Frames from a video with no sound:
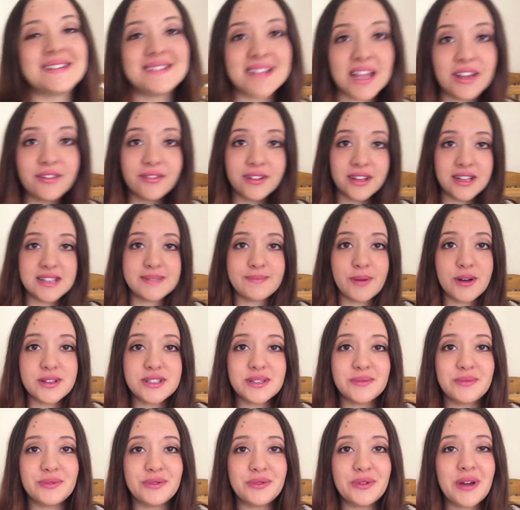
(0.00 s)
safely as
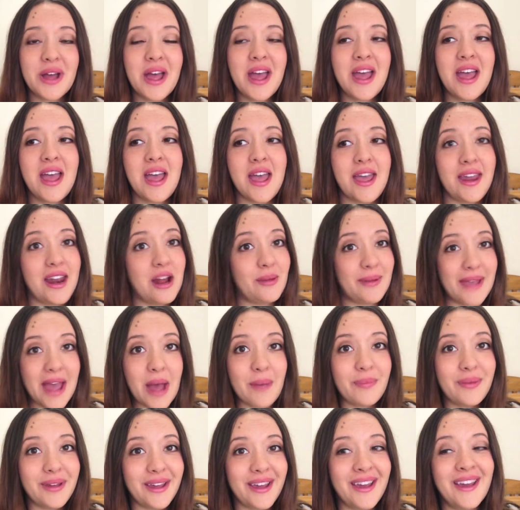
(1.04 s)
possible and I'll be
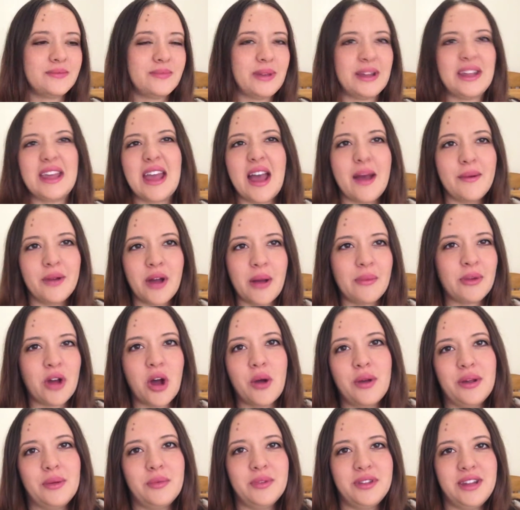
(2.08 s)
happy. But yeah, I'm
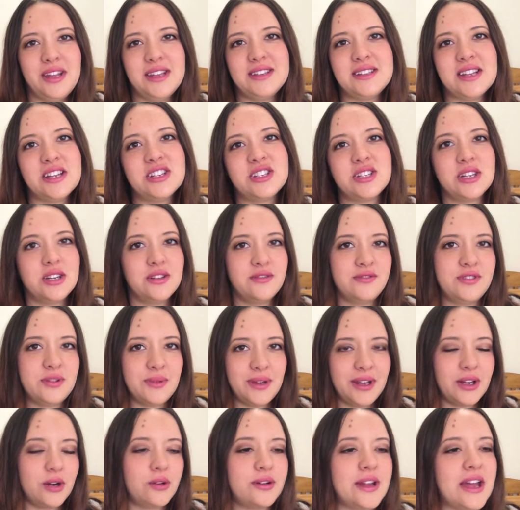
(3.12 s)
going with the intention of
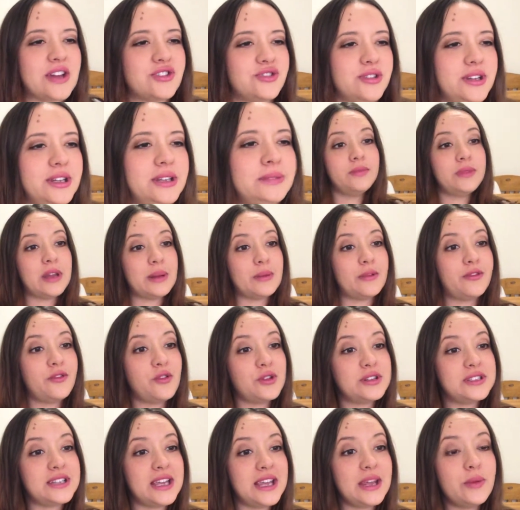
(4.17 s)
doing it all naturally. Number
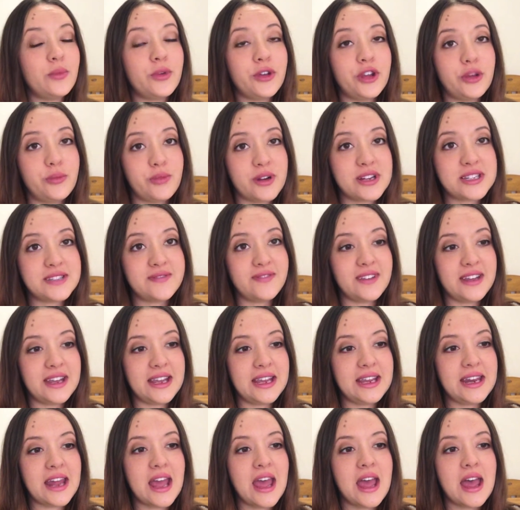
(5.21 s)
14, will you
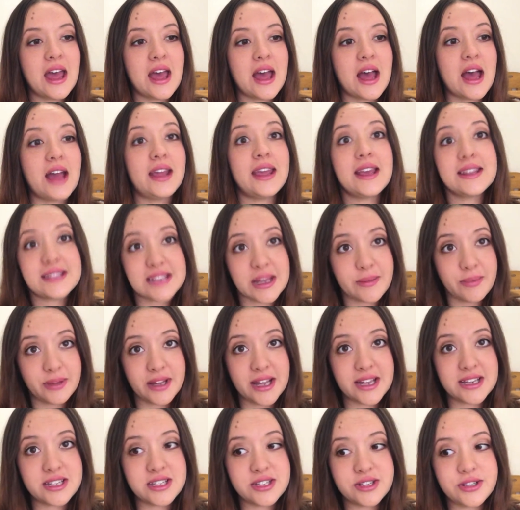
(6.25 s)
breastfeed? Yes, I
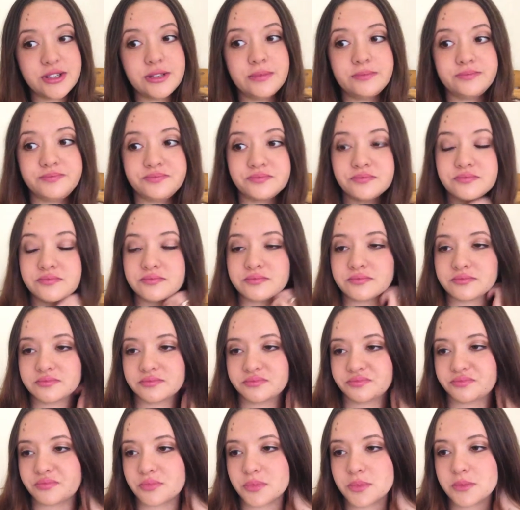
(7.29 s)
plan to.
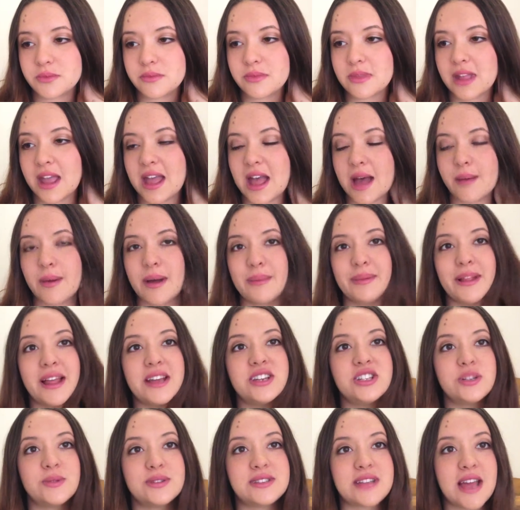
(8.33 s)
I plan
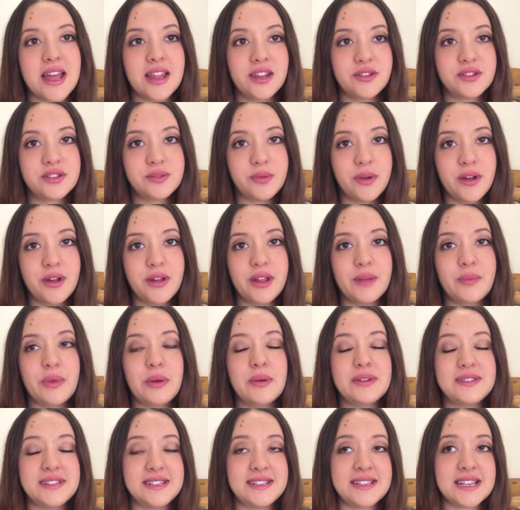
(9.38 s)
to with Taylor as well, and we
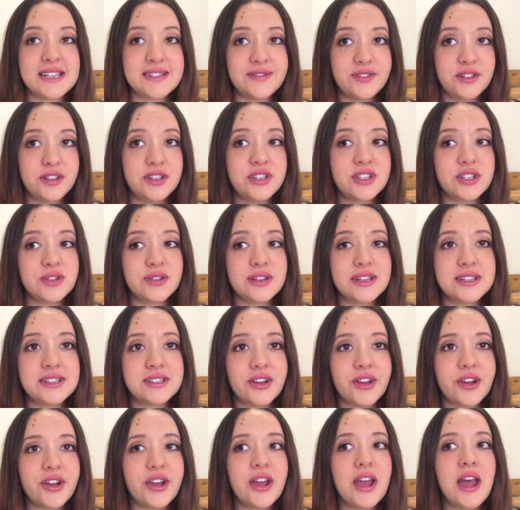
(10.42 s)
were successful in doing
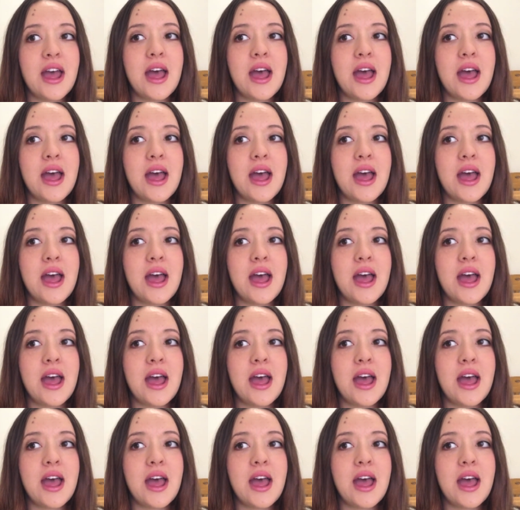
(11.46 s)
so.